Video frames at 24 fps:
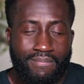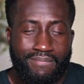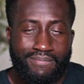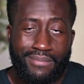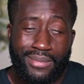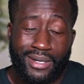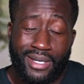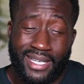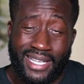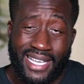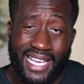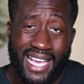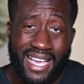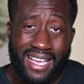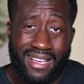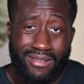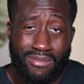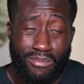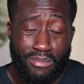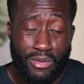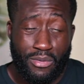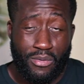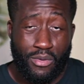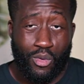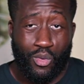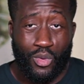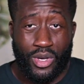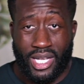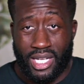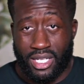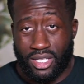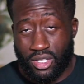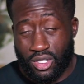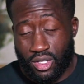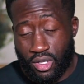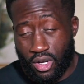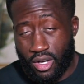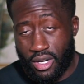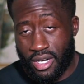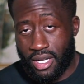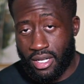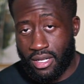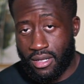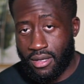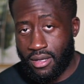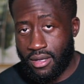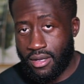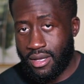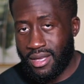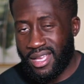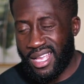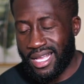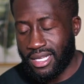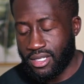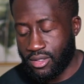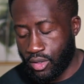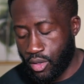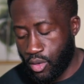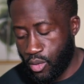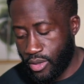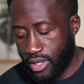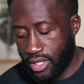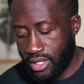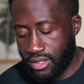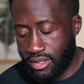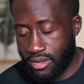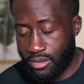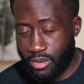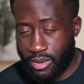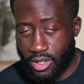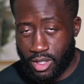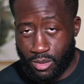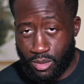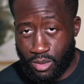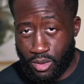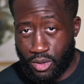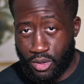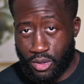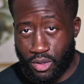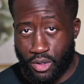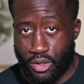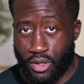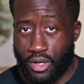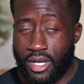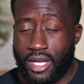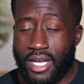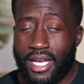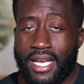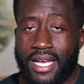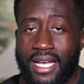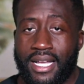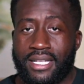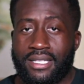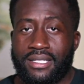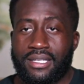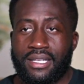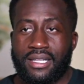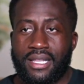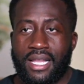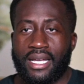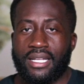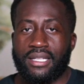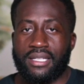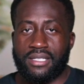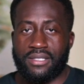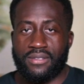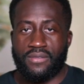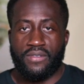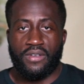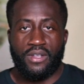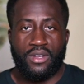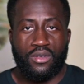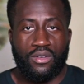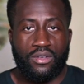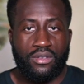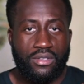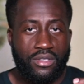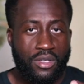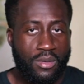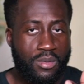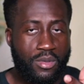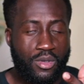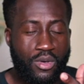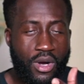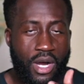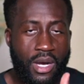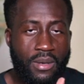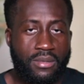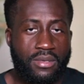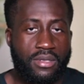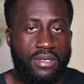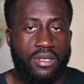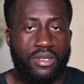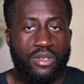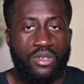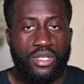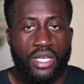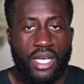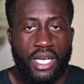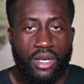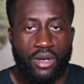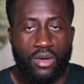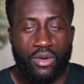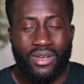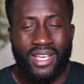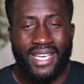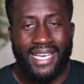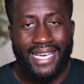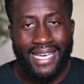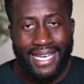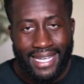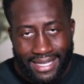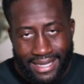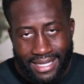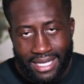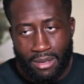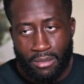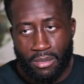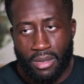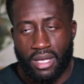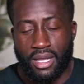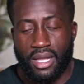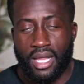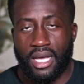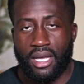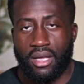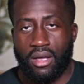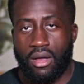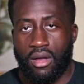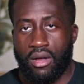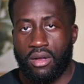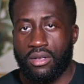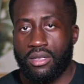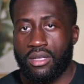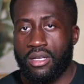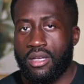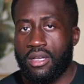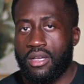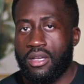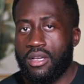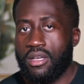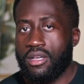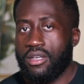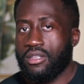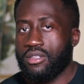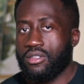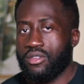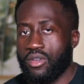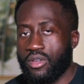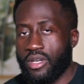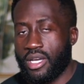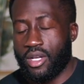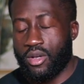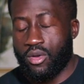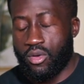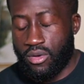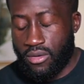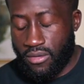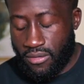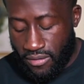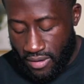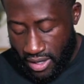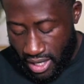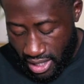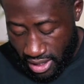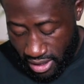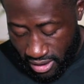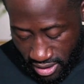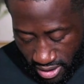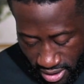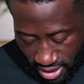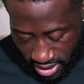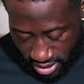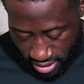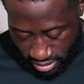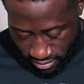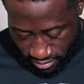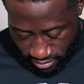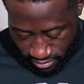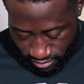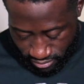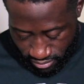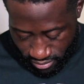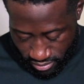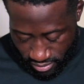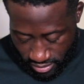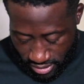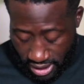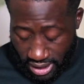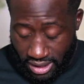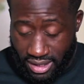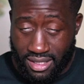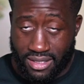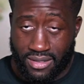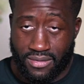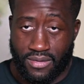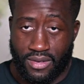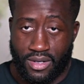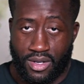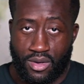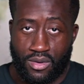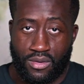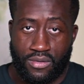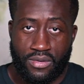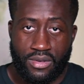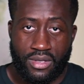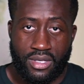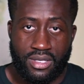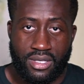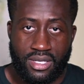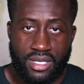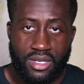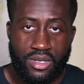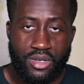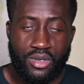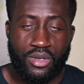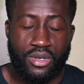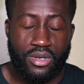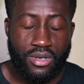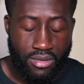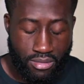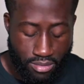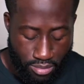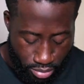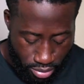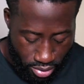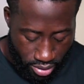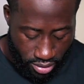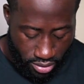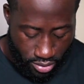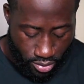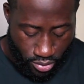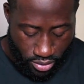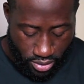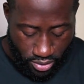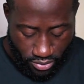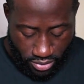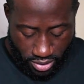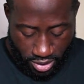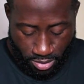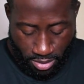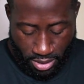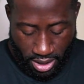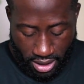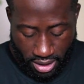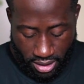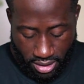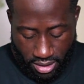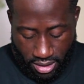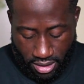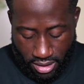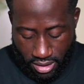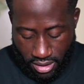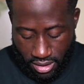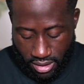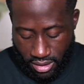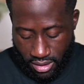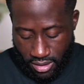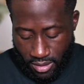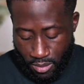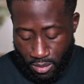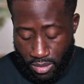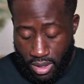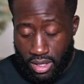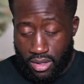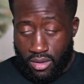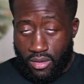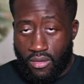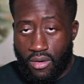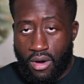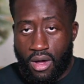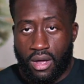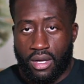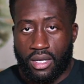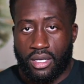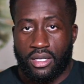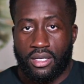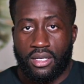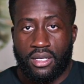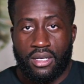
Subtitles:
but yeah, before we get started, as always, please be sure to like this video, subscribe to the channel, hit that bell icon so you get notified, and like this video for the t-shirt, Boats with Respect by The Rock.